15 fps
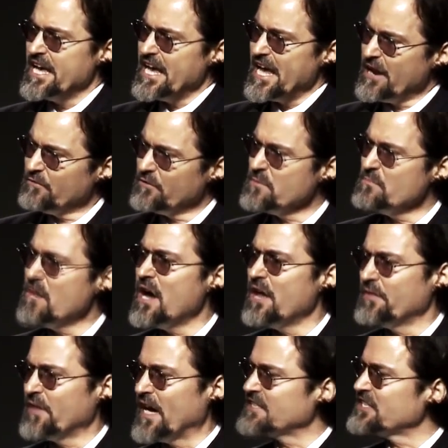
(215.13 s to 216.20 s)
Every
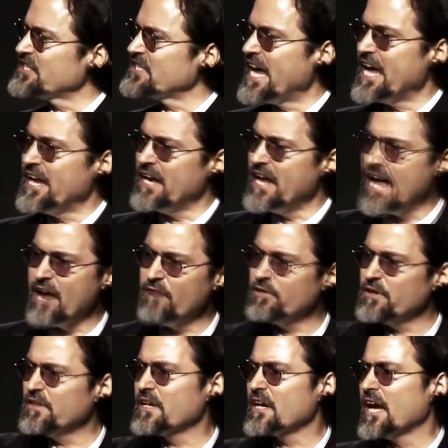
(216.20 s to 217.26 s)
month I sent
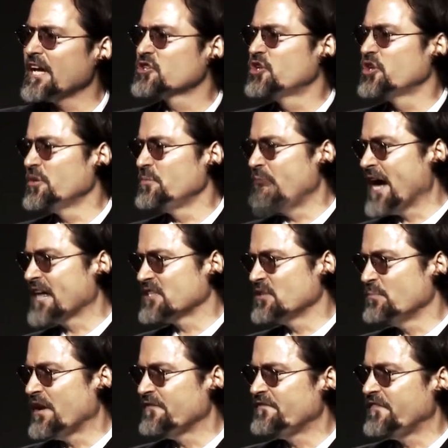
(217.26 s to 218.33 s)
everything I could back to
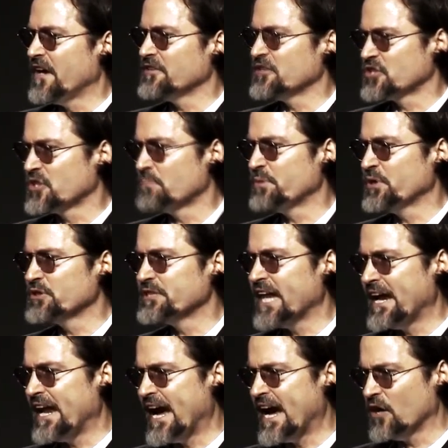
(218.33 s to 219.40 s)
my father to build
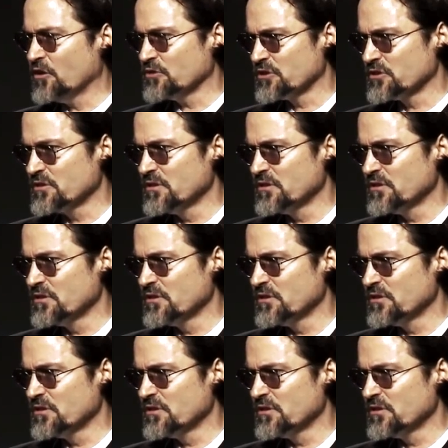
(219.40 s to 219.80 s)
that house.